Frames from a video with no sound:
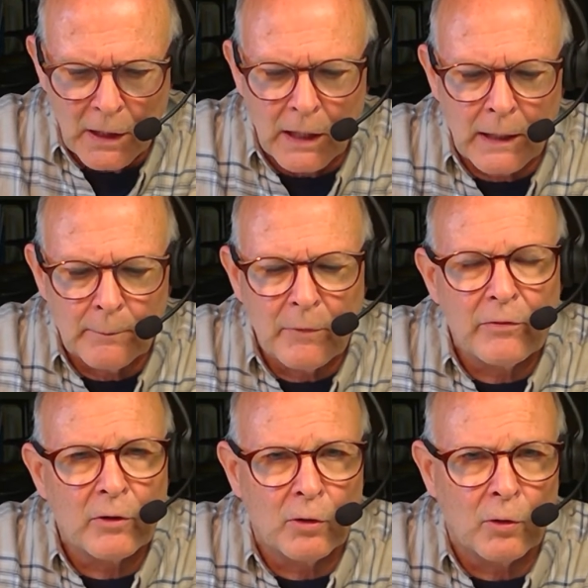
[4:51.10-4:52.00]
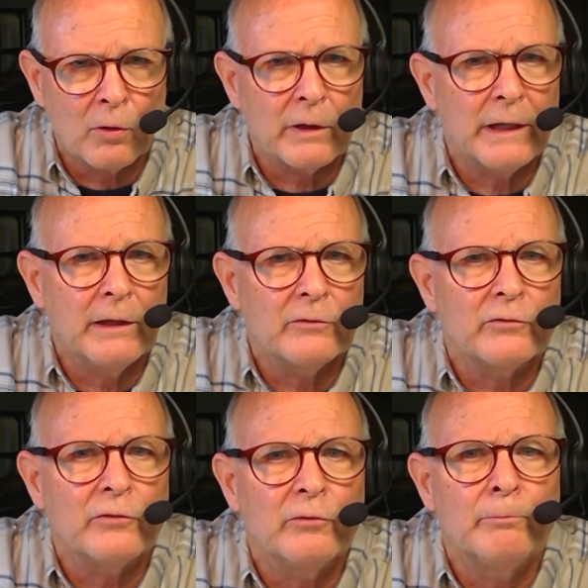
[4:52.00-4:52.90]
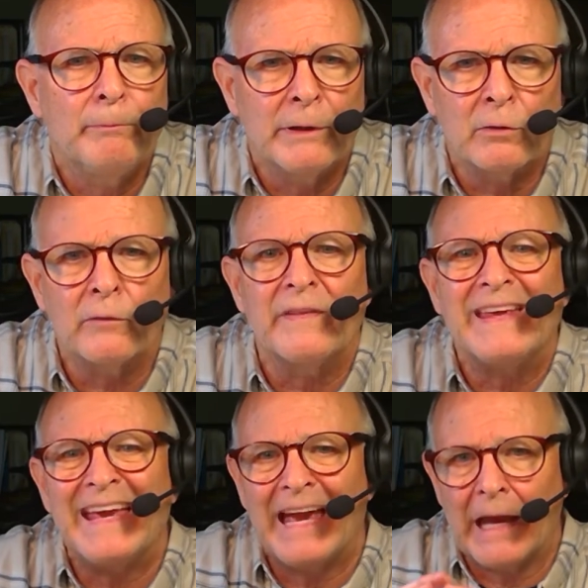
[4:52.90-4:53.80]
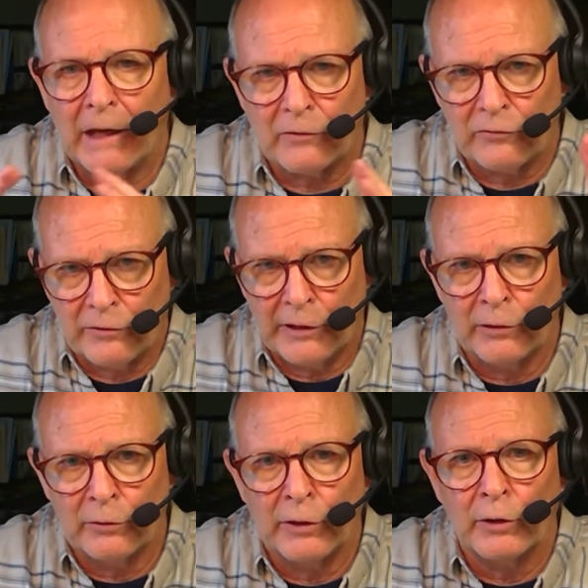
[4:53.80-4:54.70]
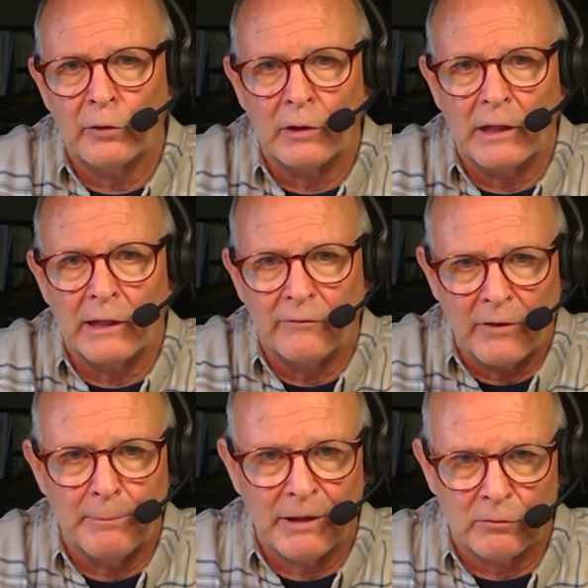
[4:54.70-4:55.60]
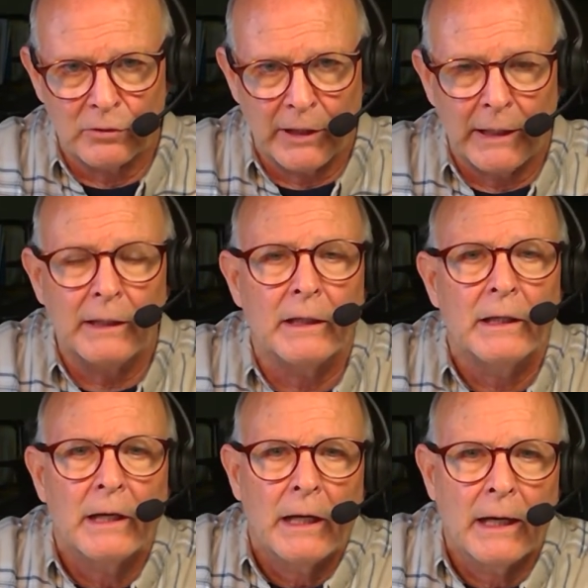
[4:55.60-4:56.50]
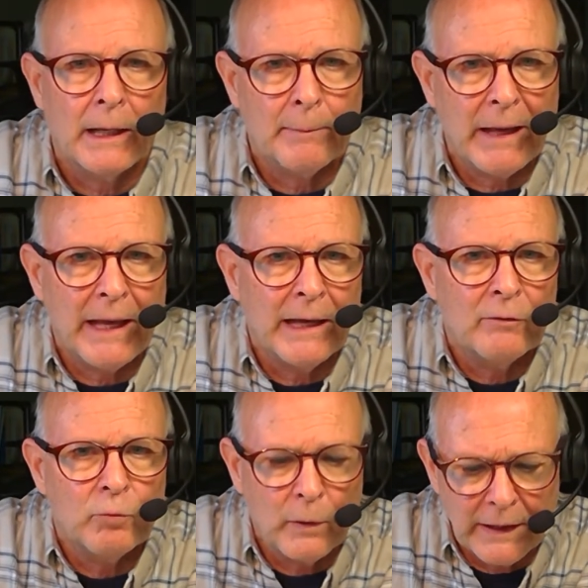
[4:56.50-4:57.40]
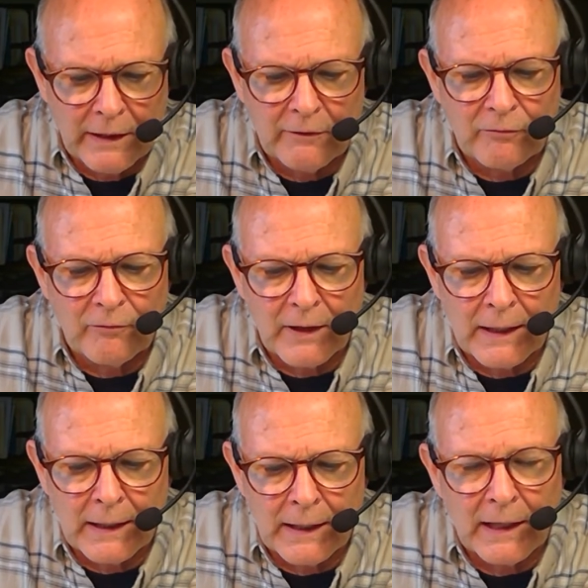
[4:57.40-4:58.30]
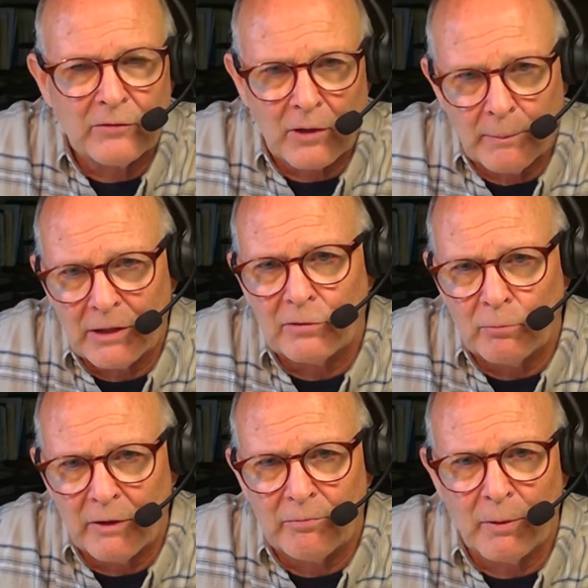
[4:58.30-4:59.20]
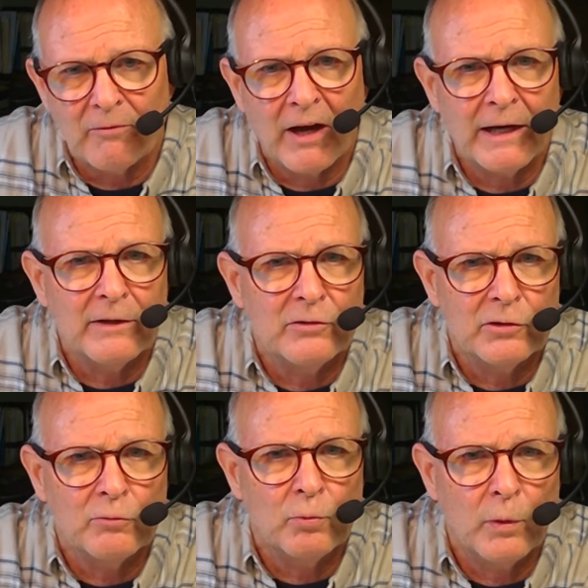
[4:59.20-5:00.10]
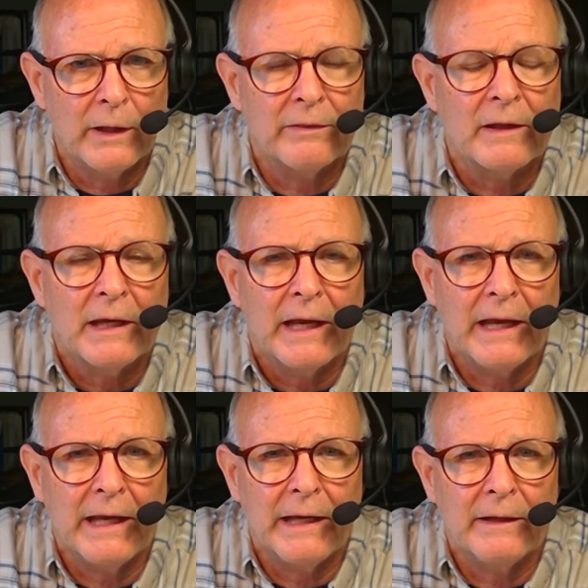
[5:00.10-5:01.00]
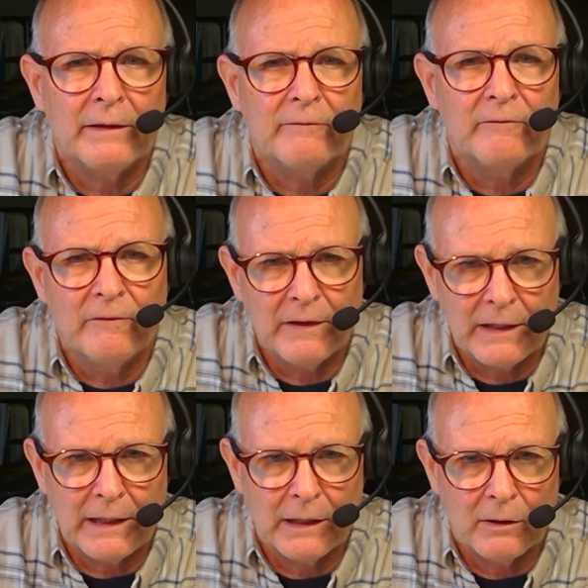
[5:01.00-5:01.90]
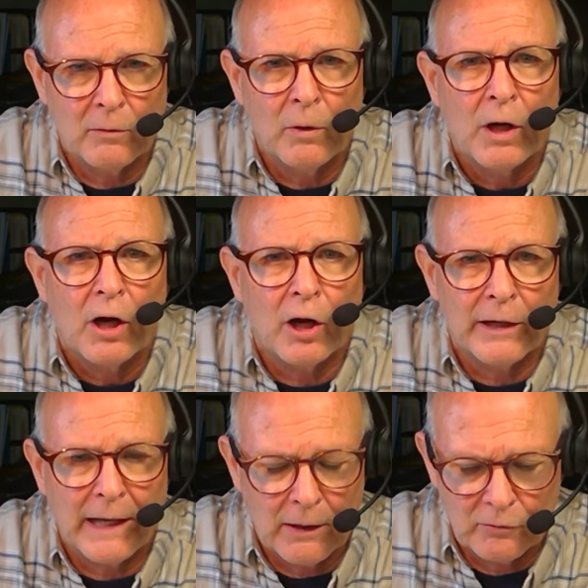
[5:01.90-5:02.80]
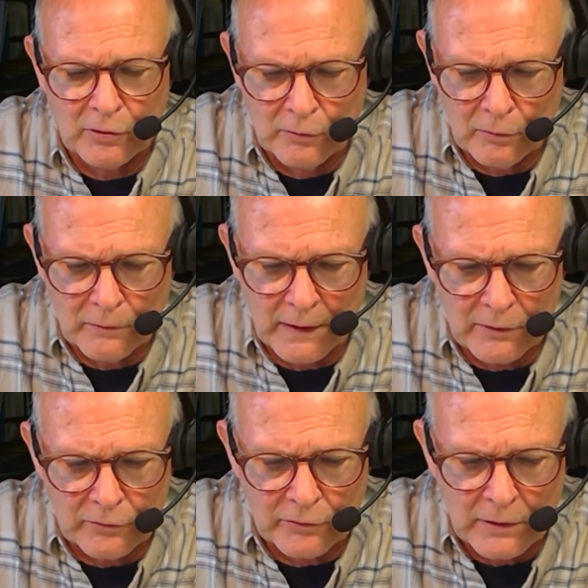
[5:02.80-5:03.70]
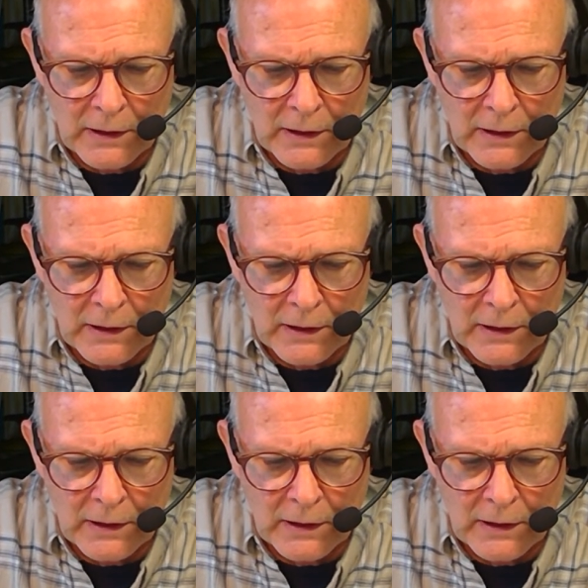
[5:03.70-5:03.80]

The goal is to build the exterior of the building, and we have, as I mentioned, we've provided you with a video on how to do this.